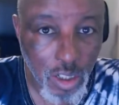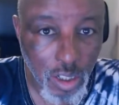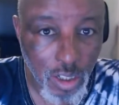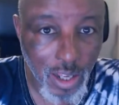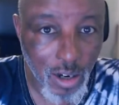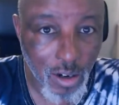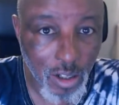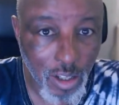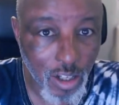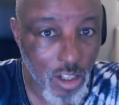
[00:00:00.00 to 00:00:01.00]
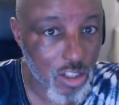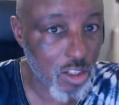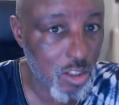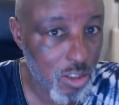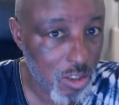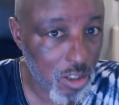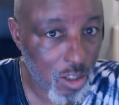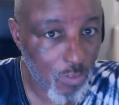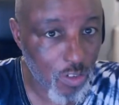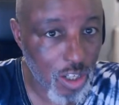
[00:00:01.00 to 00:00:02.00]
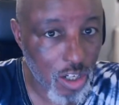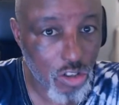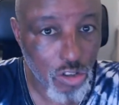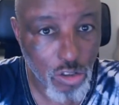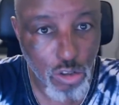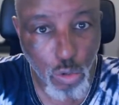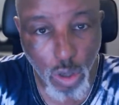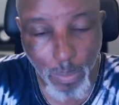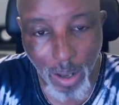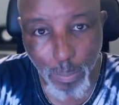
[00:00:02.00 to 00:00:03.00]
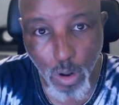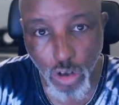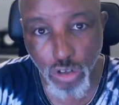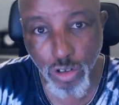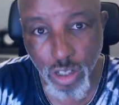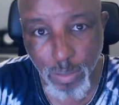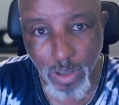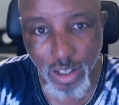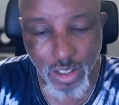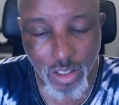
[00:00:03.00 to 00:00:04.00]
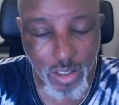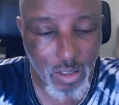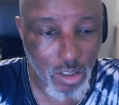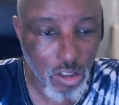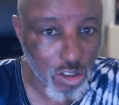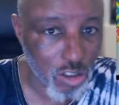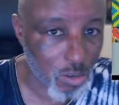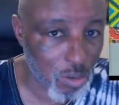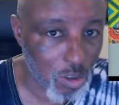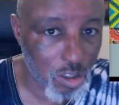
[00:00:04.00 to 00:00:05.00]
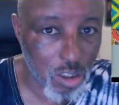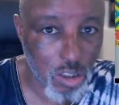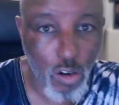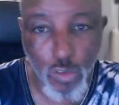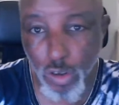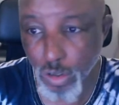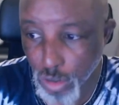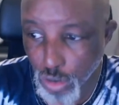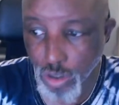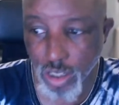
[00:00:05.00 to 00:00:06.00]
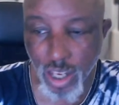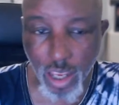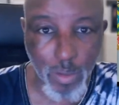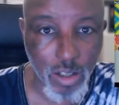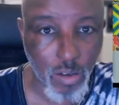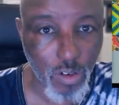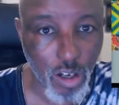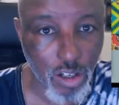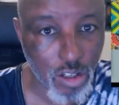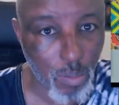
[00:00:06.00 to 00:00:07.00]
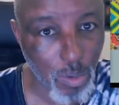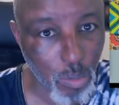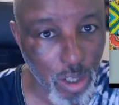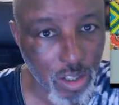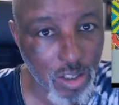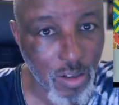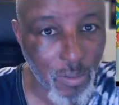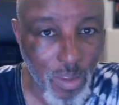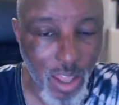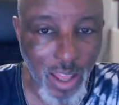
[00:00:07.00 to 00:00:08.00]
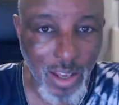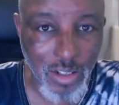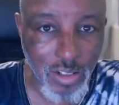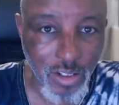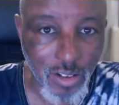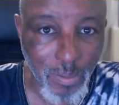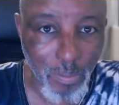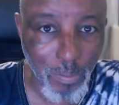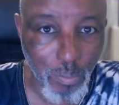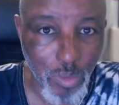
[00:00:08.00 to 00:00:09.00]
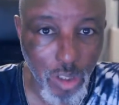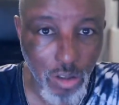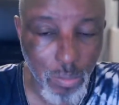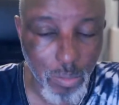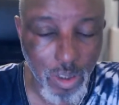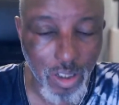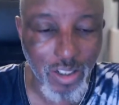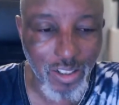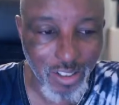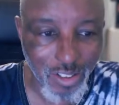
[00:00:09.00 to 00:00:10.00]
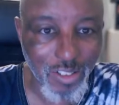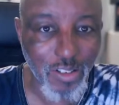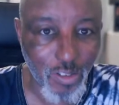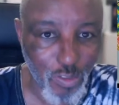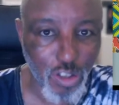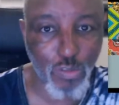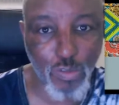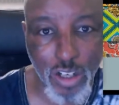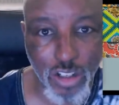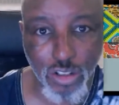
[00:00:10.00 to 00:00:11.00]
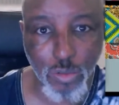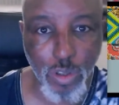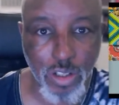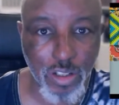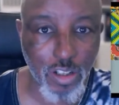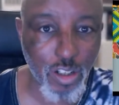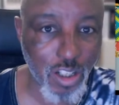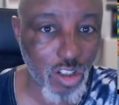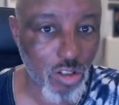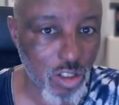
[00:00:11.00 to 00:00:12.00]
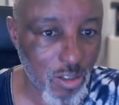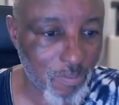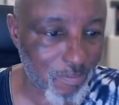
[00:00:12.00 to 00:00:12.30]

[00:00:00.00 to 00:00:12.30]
Now, again, this is another section talking about politics, but this is, this is over the news that's taken place over the last couple of weeks. And, I think you'll find these stories interesting.